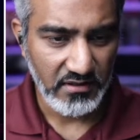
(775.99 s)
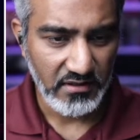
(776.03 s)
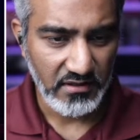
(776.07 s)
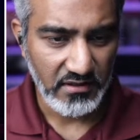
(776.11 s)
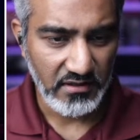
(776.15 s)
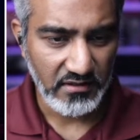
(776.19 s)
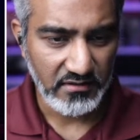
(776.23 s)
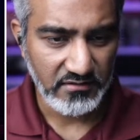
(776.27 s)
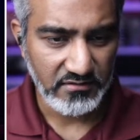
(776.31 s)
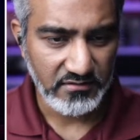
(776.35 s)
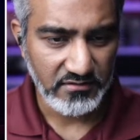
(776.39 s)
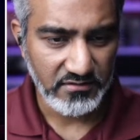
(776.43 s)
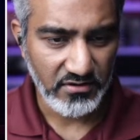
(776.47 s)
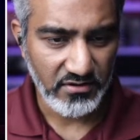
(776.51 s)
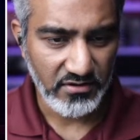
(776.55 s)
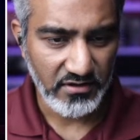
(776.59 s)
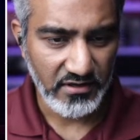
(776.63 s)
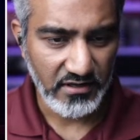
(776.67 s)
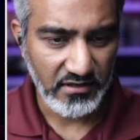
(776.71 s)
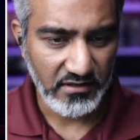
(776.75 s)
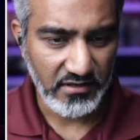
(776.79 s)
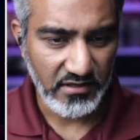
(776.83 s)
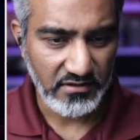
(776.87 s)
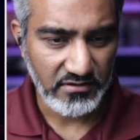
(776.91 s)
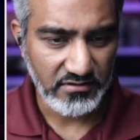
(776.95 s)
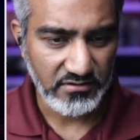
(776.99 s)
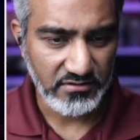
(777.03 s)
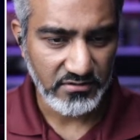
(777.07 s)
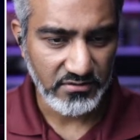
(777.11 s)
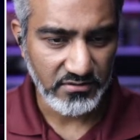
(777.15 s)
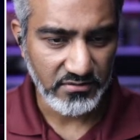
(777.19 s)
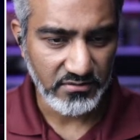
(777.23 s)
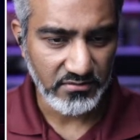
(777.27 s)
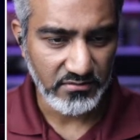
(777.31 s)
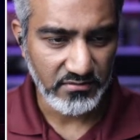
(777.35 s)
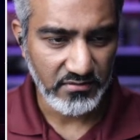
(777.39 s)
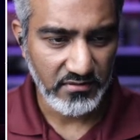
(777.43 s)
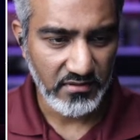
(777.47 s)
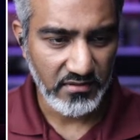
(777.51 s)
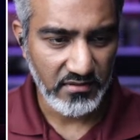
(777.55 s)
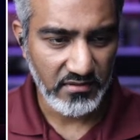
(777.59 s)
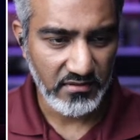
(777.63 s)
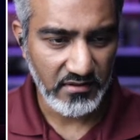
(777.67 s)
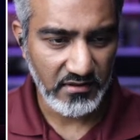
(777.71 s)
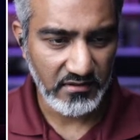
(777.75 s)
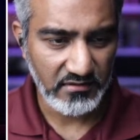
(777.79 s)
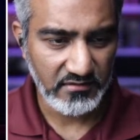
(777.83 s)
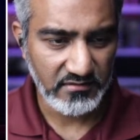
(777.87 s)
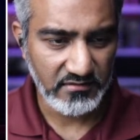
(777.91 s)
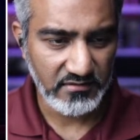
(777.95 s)
insert it into
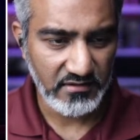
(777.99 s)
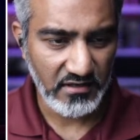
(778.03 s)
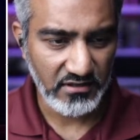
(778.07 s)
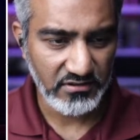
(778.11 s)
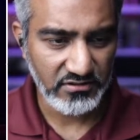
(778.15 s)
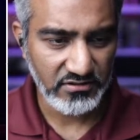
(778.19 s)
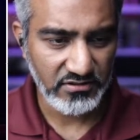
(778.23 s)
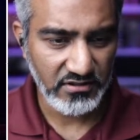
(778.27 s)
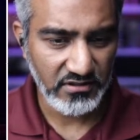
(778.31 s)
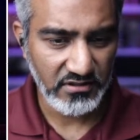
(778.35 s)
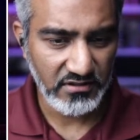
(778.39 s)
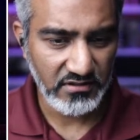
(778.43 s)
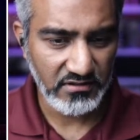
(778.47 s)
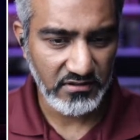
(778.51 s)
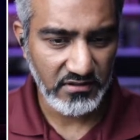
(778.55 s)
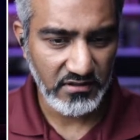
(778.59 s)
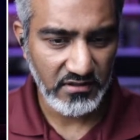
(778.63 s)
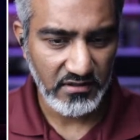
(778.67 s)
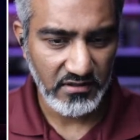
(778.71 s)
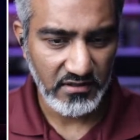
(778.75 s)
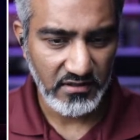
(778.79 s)
this session.